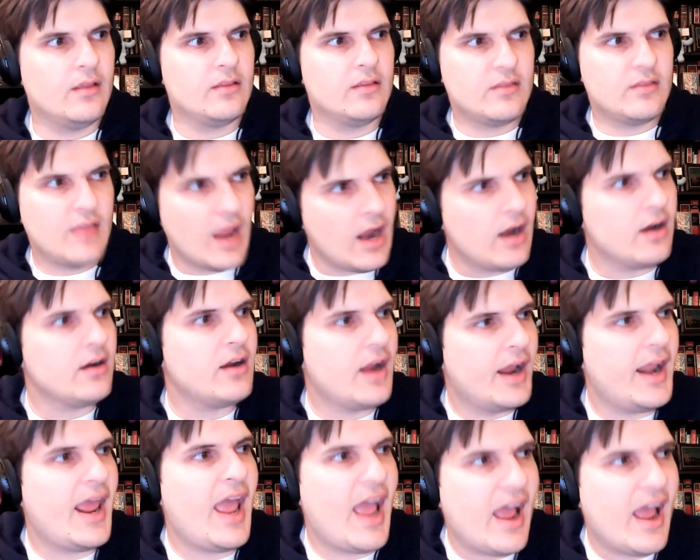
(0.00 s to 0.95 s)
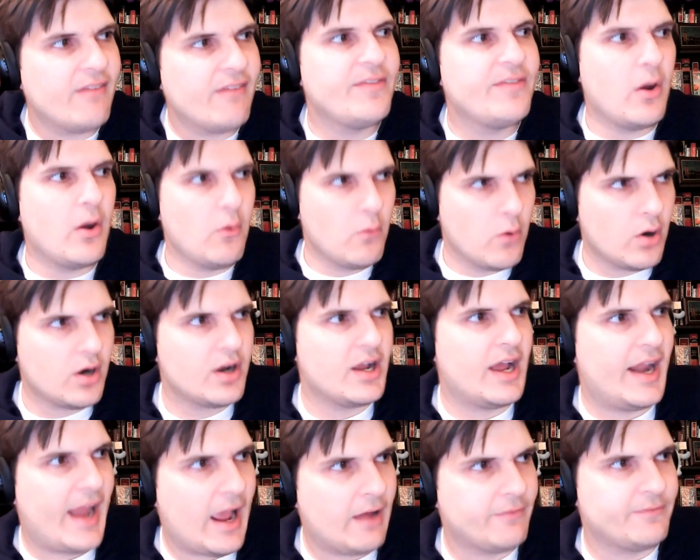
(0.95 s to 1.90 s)
They're going to have their work
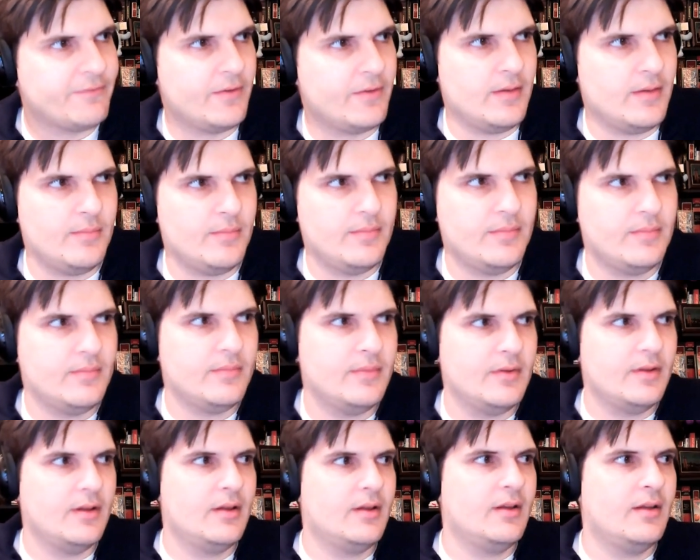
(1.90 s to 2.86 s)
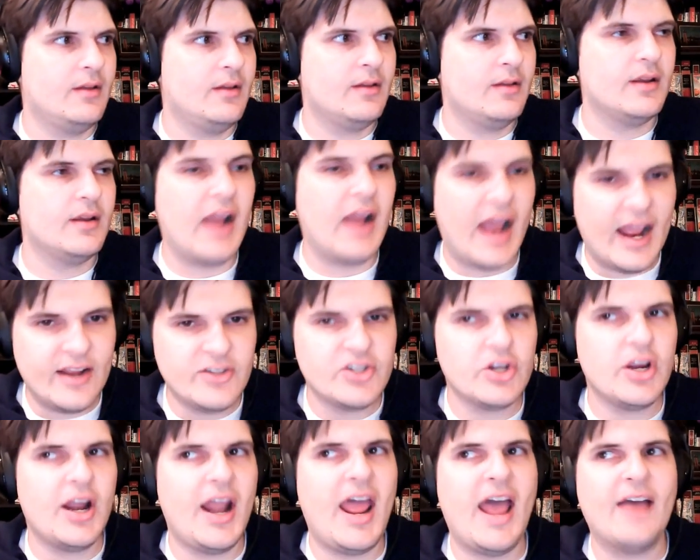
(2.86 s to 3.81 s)
cut out for them. Guys are
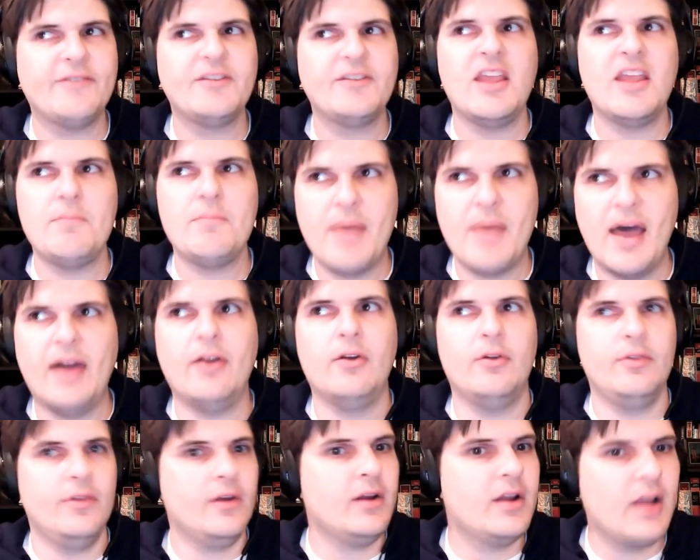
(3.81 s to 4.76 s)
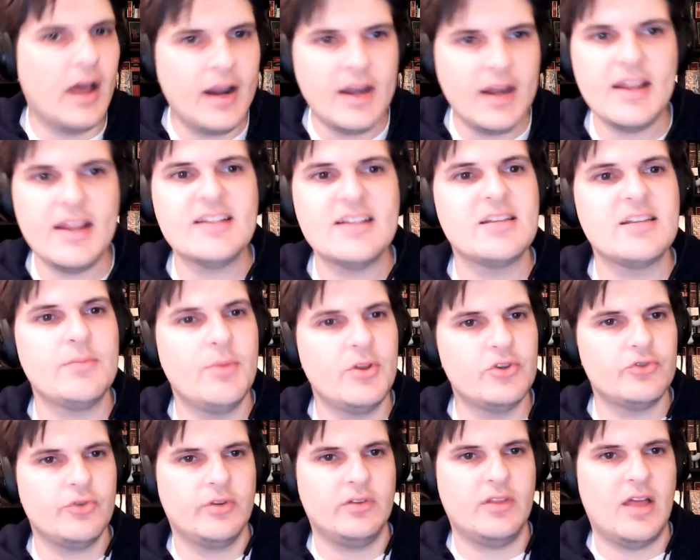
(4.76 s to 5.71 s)
going to have to get better. They're going to need some
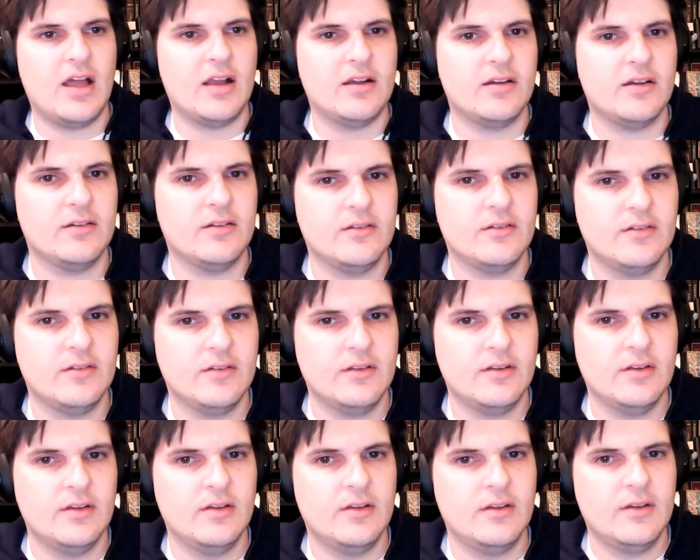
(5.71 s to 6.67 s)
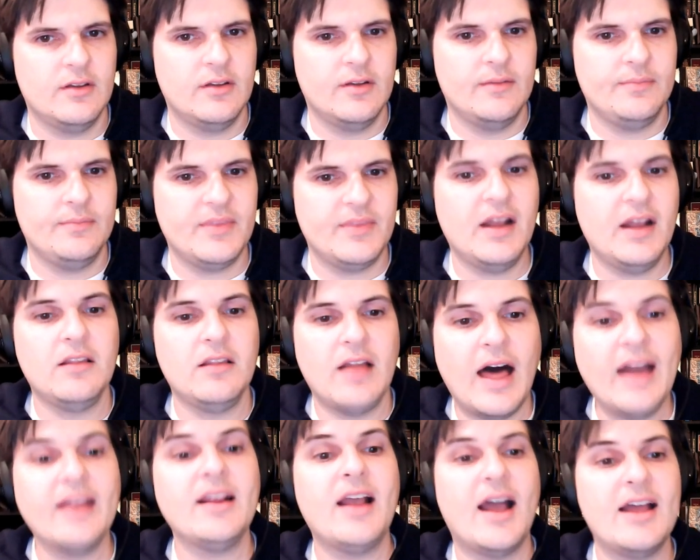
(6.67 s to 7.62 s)
injury luck. And a
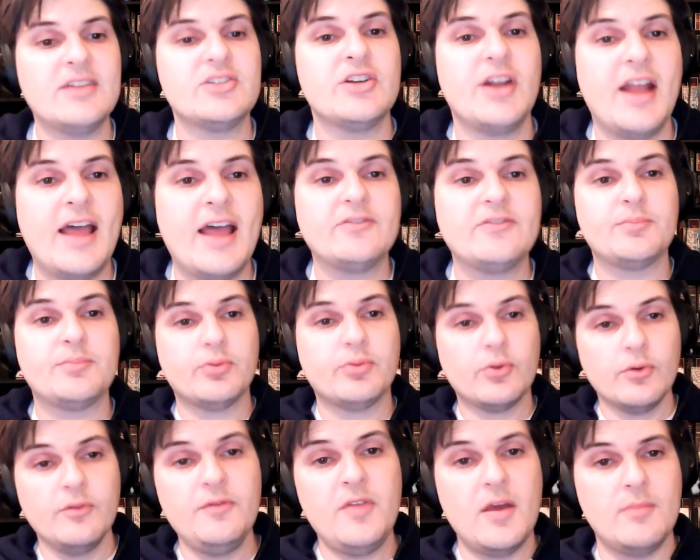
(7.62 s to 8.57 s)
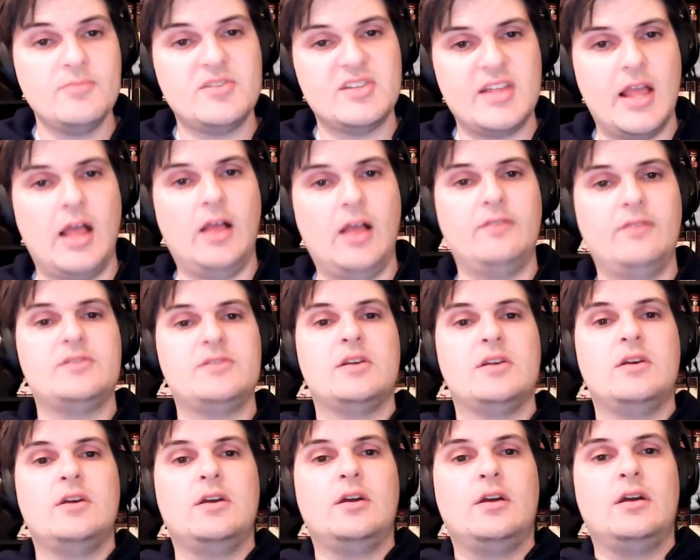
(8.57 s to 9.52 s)
lot of guys are going to have to prove themselves
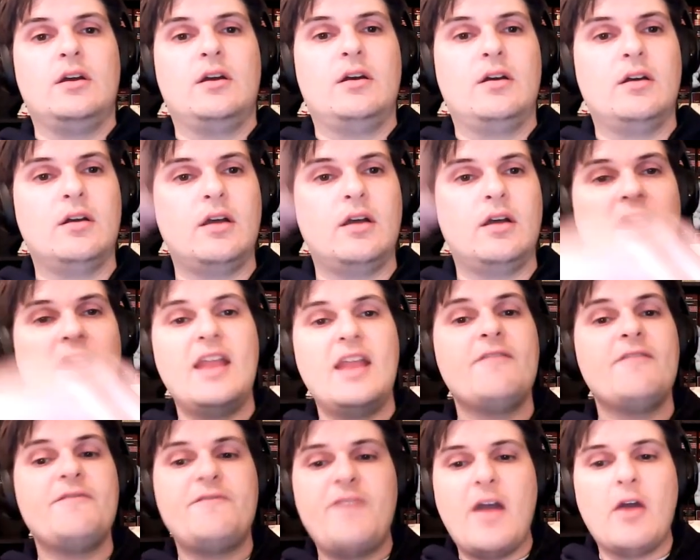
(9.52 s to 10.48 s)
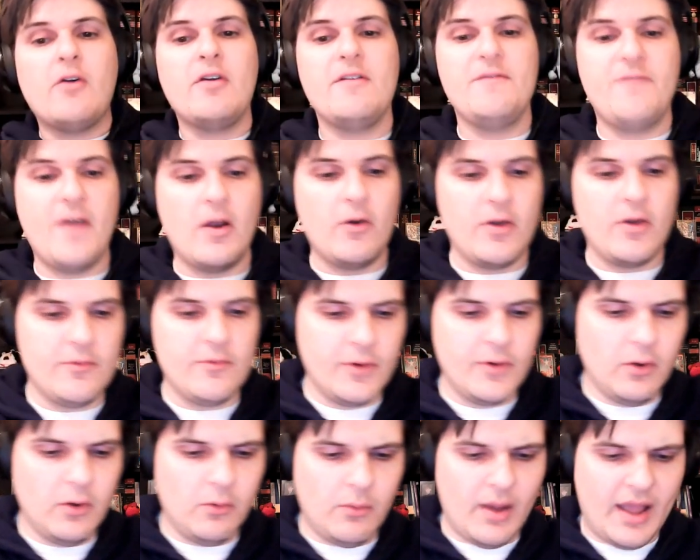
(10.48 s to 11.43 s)
in a very, very
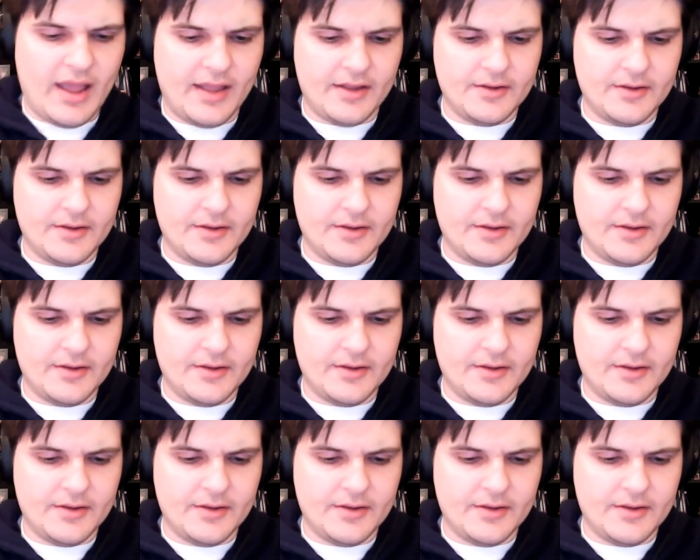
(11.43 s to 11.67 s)
real way.